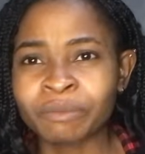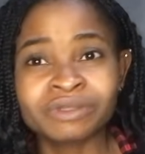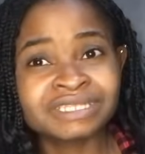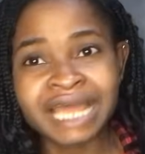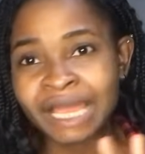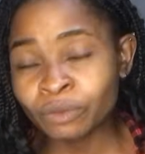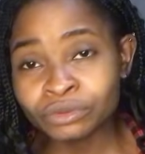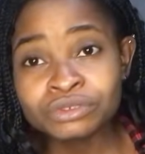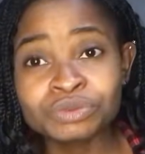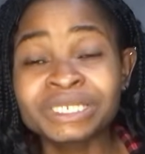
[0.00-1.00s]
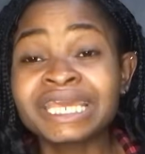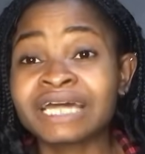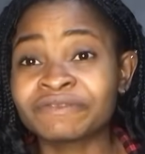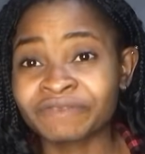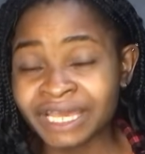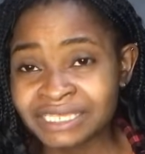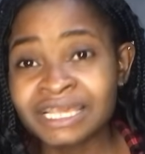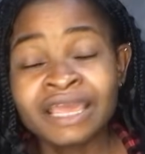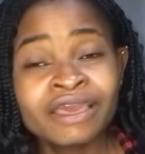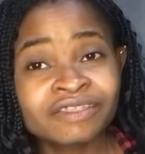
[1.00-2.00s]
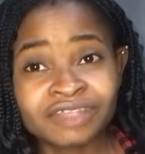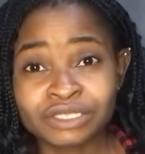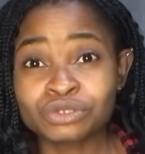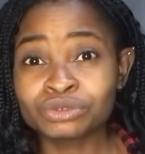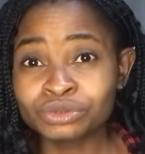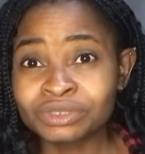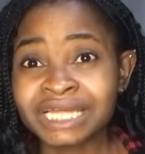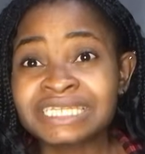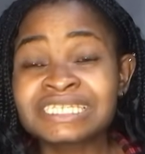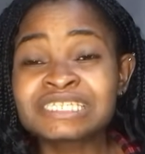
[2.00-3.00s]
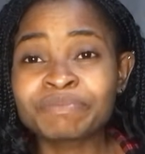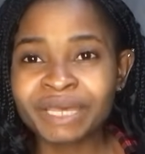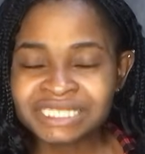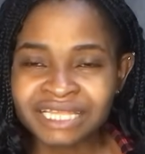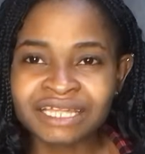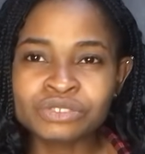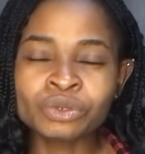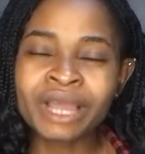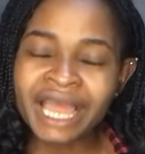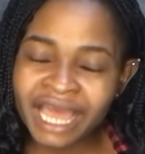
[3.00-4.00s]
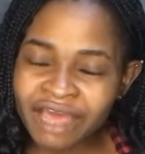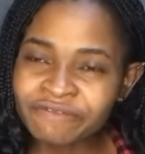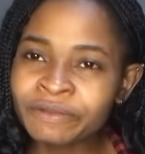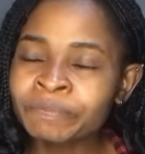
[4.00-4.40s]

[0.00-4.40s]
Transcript: But I wouldn't really advise that you do that. It is better that you have,